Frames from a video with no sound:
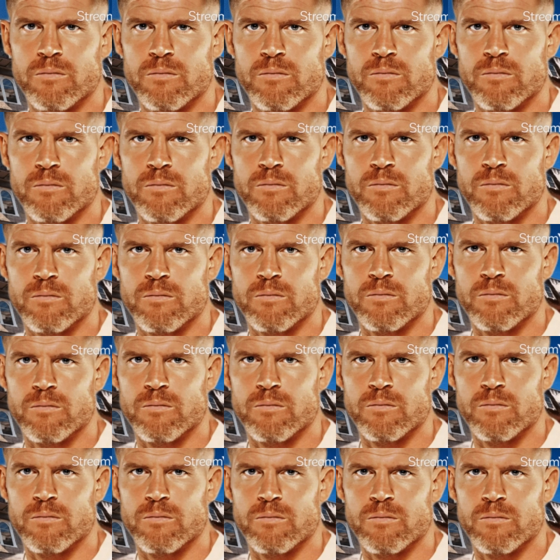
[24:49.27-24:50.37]

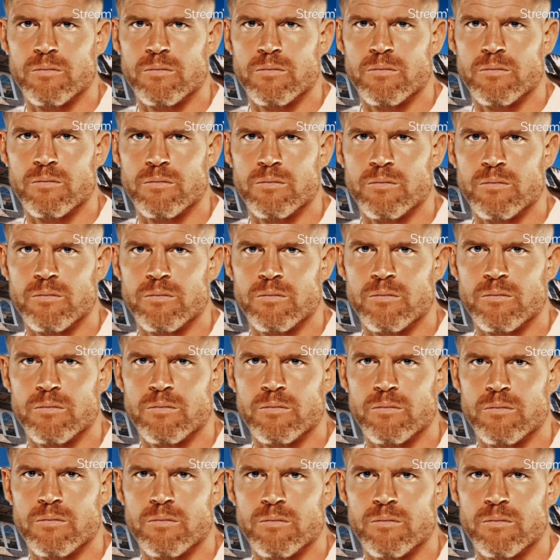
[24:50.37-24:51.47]

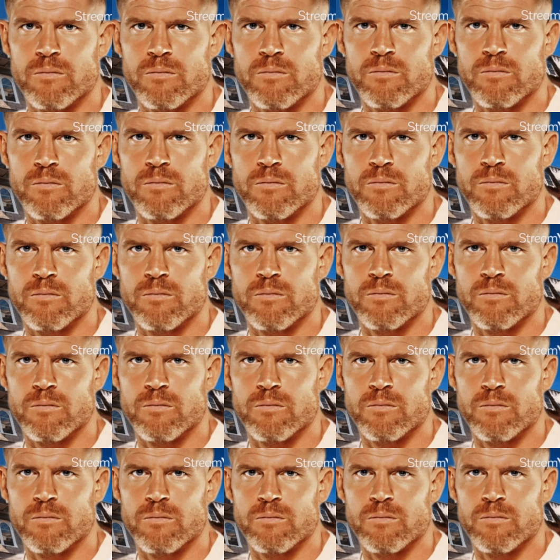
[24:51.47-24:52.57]

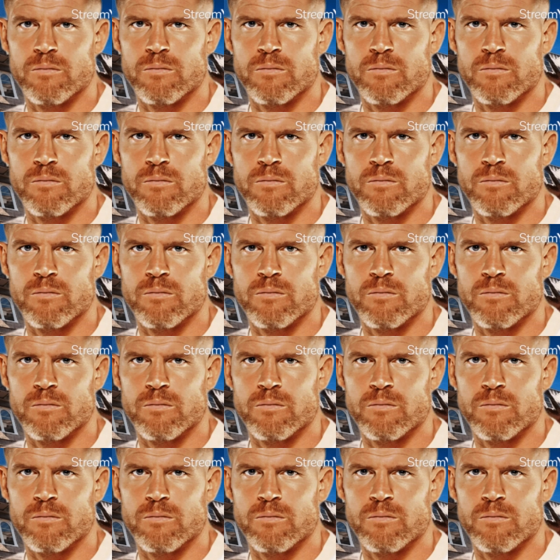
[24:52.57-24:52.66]
No one is speaking in this clip.